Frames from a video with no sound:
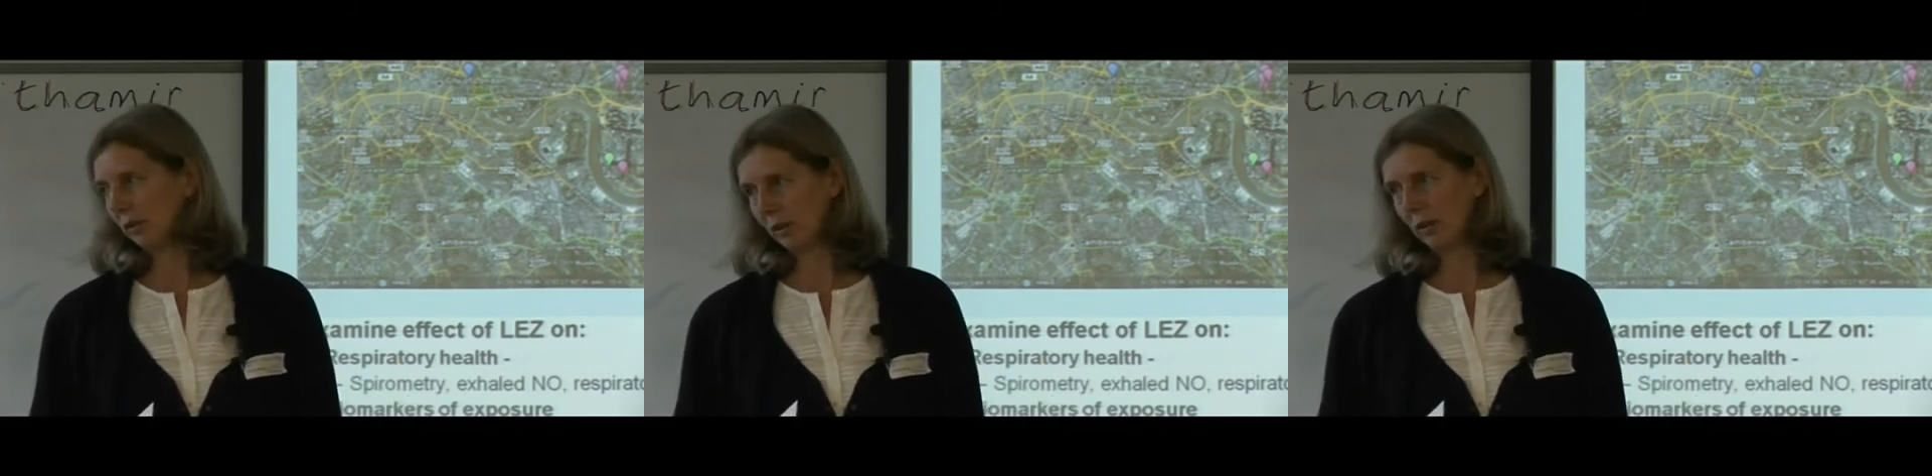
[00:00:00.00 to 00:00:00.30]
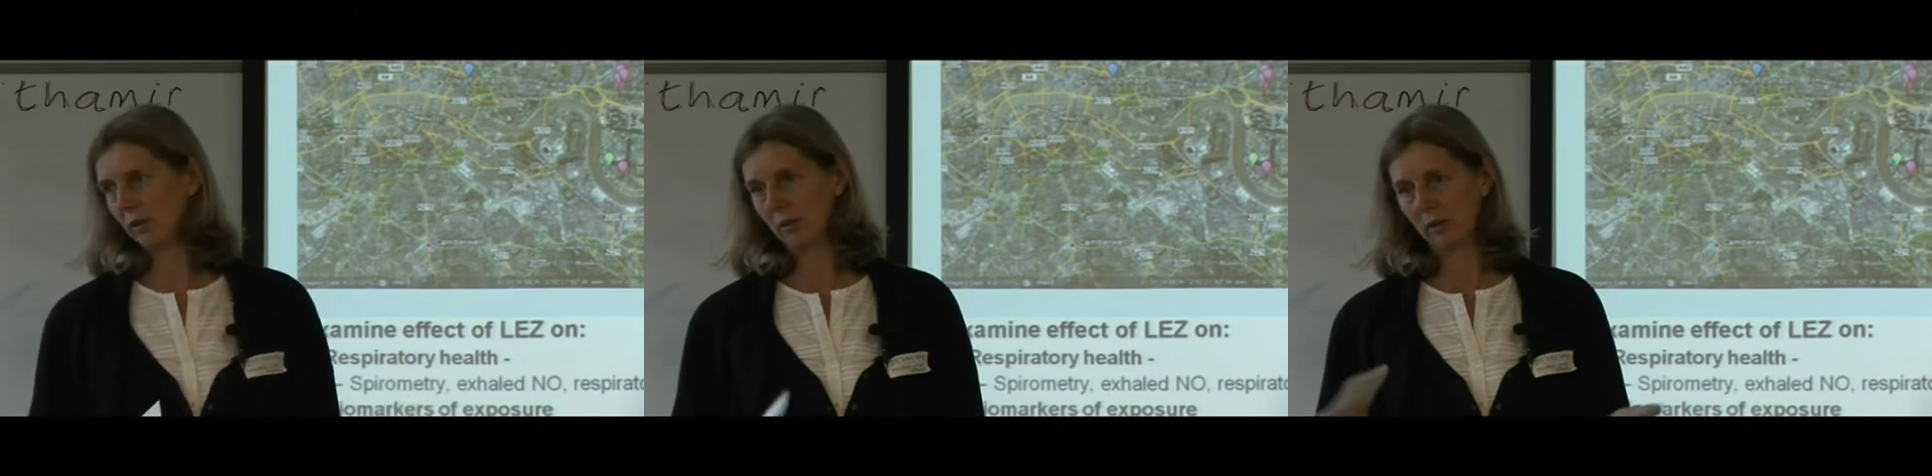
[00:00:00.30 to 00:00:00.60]

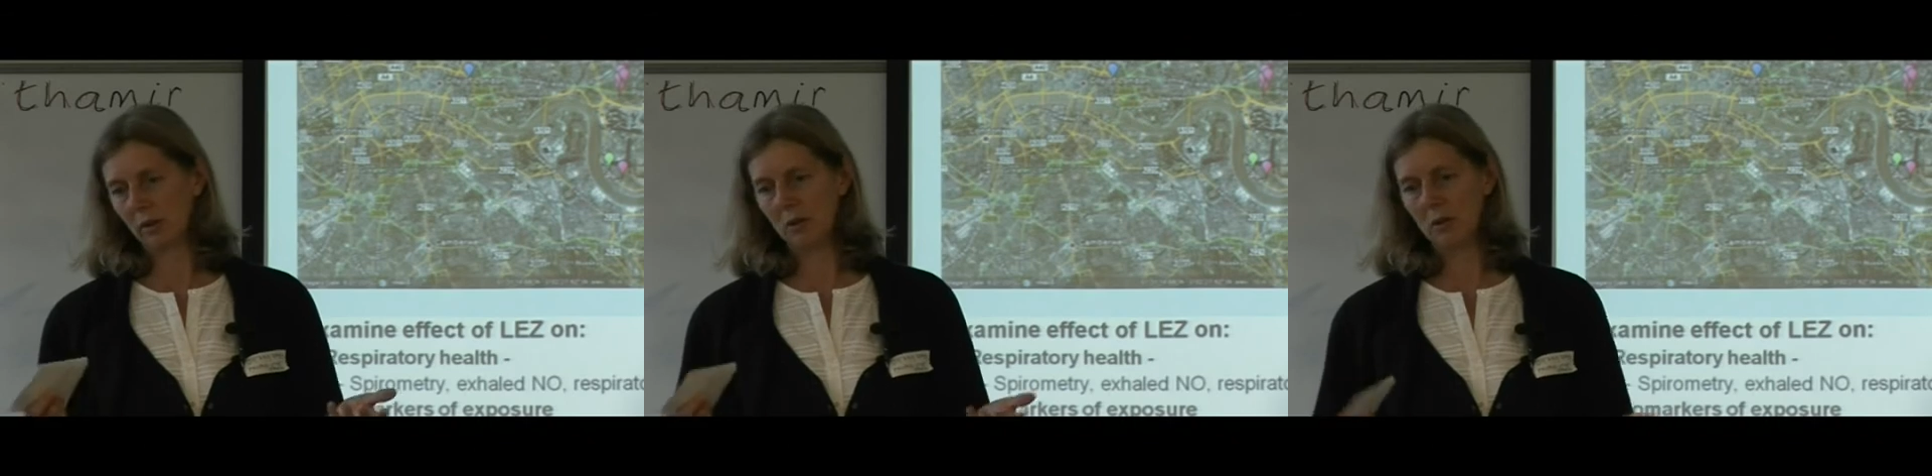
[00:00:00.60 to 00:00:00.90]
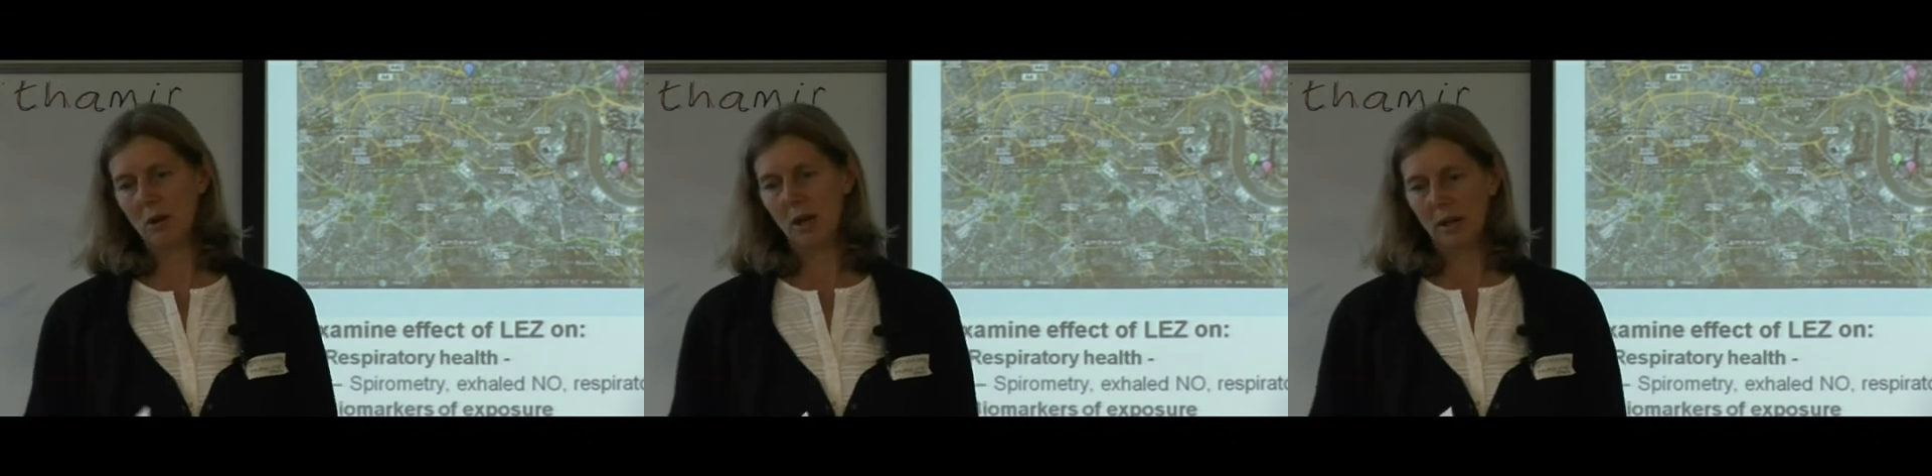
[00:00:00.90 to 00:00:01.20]

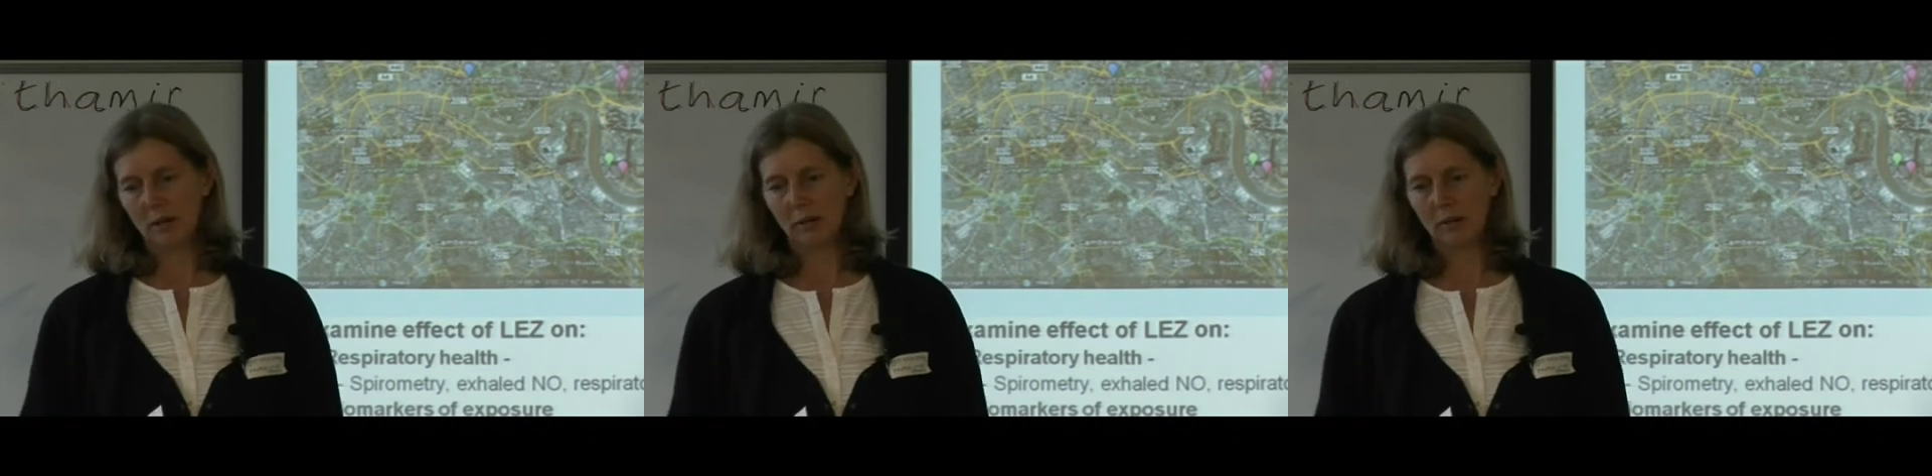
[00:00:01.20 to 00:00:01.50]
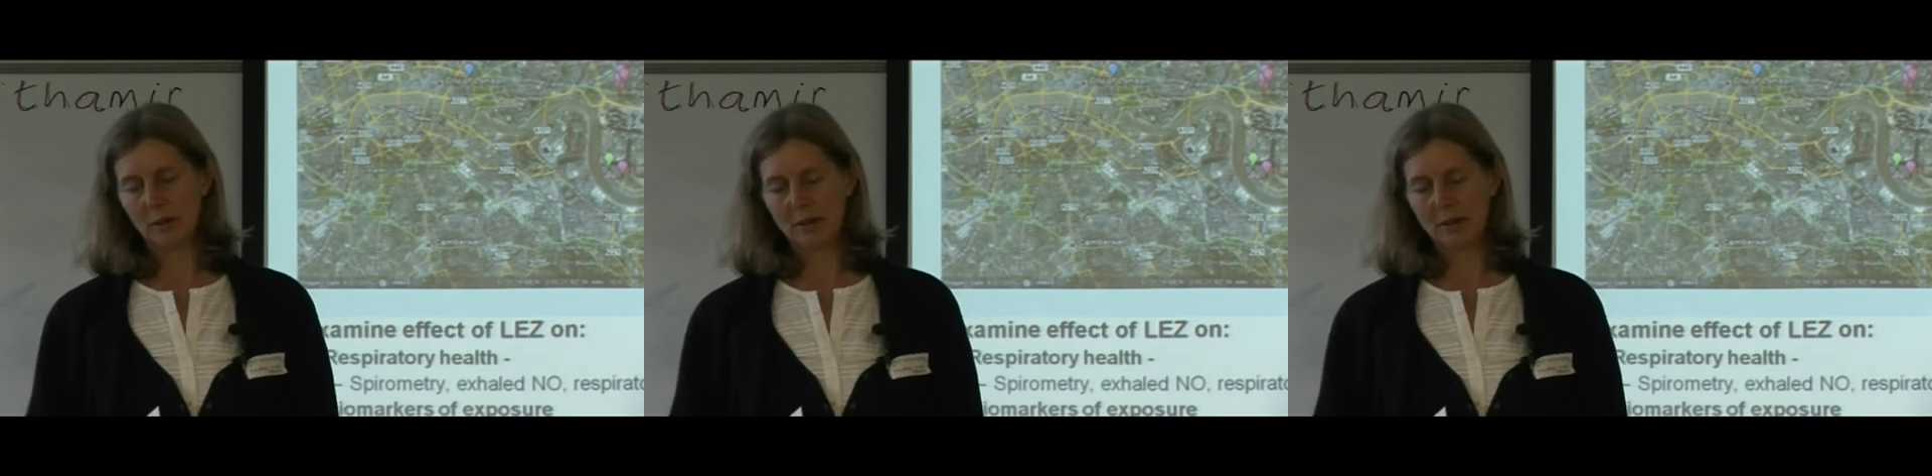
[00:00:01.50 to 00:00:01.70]
do